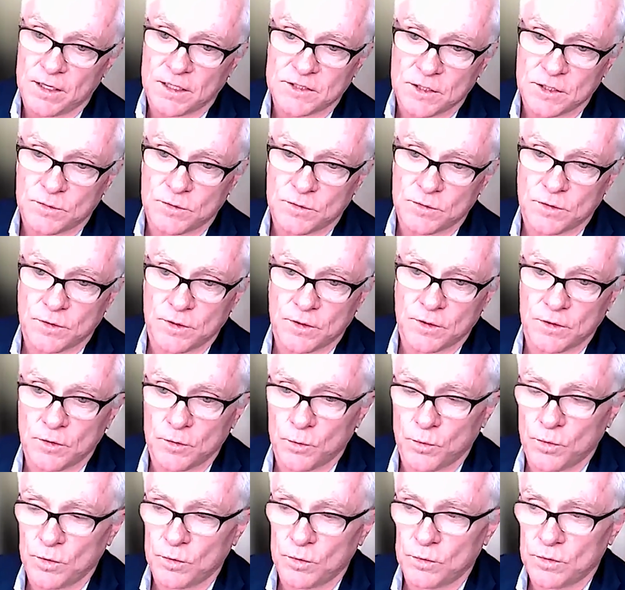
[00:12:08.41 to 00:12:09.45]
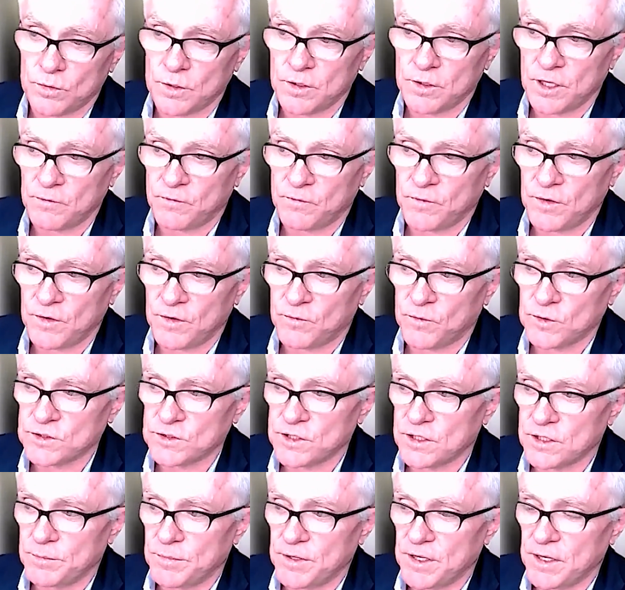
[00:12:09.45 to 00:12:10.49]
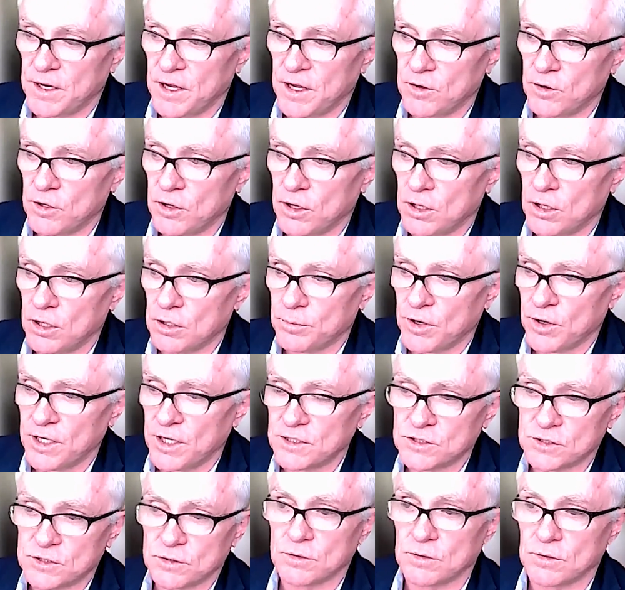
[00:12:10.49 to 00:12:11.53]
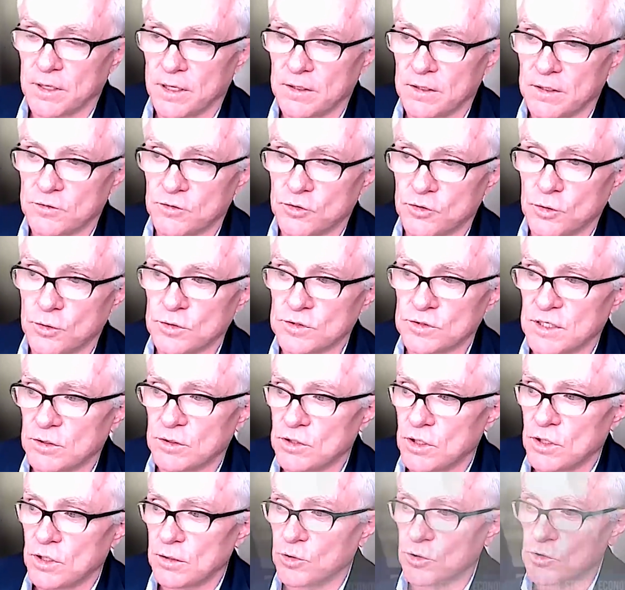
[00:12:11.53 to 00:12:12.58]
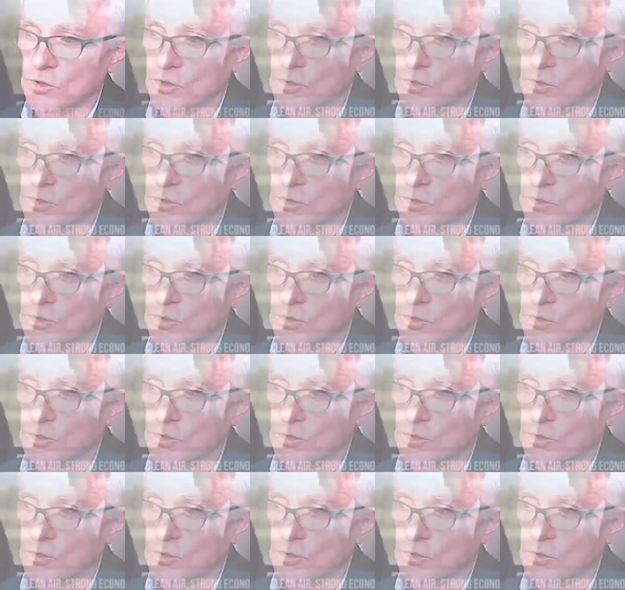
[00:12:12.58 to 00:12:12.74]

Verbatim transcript: I said, if if there's going to be a hundred dollar price, or and Trudeau's now talking about